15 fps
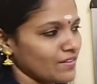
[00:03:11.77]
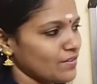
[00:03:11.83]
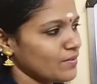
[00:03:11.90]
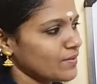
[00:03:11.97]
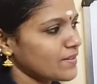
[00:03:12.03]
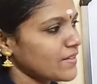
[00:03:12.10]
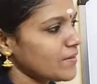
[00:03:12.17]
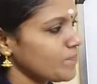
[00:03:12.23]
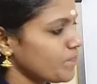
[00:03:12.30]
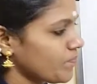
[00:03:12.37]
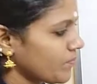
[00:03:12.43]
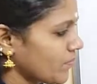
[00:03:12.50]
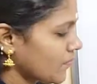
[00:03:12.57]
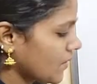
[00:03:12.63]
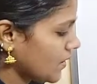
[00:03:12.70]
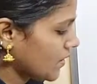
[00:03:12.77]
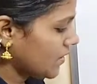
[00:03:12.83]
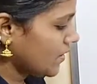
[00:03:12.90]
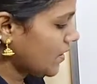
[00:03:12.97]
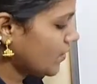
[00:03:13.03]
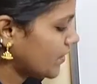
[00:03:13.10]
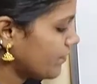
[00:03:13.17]
Okay.
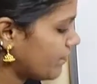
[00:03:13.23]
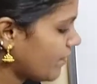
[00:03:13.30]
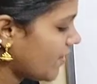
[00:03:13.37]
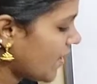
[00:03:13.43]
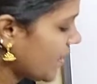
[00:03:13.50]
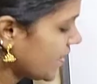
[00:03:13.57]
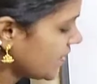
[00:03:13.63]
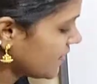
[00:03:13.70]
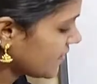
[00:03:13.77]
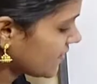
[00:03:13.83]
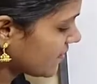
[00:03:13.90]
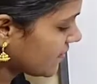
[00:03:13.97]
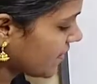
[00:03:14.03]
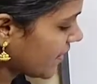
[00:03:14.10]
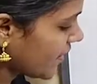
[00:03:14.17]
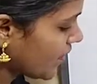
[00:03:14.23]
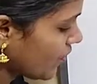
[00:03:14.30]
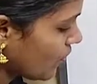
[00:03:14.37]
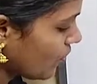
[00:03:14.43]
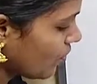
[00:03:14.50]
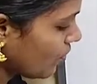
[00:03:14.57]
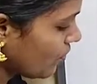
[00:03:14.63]
Now define
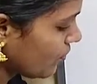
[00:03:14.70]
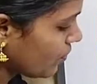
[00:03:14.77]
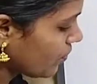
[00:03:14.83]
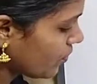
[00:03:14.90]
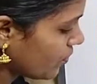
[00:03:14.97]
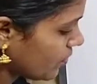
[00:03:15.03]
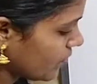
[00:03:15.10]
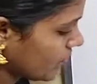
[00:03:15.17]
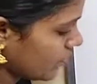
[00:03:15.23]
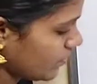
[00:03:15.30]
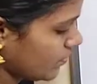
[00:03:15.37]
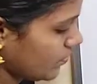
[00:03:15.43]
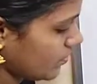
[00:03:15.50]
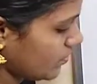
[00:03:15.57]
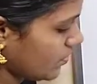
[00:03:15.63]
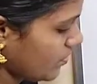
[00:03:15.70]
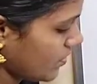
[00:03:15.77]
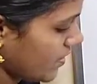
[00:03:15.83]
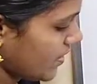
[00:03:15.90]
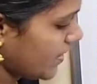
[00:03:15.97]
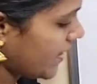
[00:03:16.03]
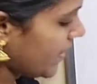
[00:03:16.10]
psi of
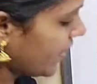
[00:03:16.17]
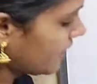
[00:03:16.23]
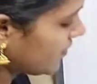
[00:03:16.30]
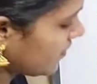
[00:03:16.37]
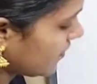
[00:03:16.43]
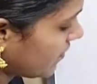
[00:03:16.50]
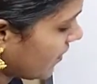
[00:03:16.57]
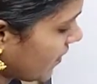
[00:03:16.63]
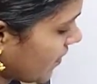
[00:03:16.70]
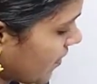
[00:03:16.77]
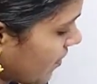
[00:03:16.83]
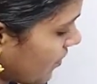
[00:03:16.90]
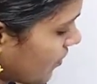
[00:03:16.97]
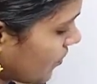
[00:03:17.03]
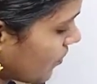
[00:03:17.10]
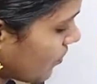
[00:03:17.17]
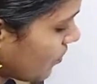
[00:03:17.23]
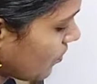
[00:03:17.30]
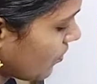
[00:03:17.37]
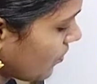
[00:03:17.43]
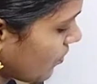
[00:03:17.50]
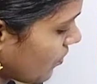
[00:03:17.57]
x is equal
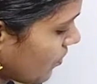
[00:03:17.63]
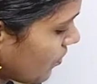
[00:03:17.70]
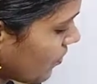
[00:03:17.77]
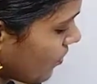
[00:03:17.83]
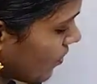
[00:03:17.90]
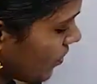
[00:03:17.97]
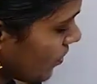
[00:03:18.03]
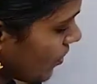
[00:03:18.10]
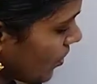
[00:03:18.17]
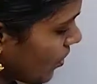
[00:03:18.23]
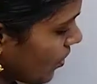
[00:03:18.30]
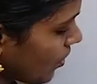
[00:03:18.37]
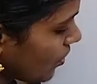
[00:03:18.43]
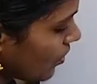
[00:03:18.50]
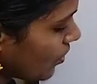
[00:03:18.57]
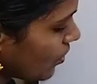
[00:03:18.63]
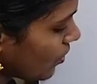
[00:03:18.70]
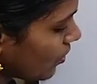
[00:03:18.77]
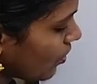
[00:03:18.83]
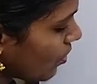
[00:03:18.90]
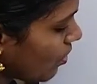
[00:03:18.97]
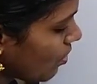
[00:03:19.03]
to
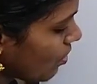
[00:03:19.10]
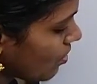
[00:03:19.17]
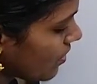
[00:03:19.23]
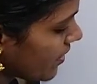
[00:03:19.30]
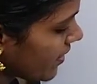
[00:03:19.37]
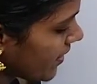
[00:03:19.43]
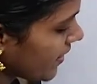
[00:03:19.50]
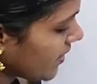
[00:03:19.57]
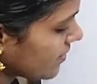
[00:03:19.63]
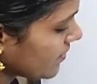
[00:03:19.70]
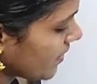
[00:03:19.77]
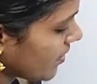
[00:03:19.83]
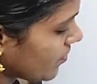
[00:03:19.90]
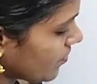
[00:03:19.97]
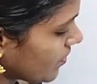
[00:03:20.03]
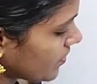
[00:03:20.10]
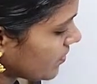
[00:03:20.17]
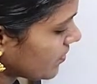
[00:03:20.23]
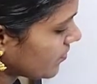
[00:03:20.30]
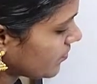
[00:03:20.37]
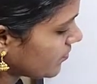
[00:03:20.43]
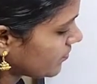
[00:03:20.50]
rho x inverse.